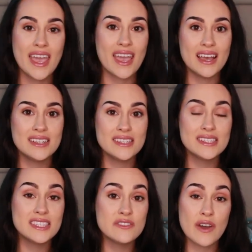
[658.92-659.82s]
and
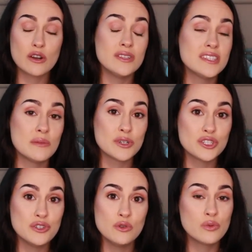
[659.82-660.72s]
this is Federalist Number
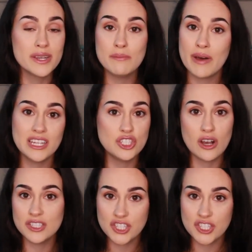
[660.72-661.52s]
Two, written by John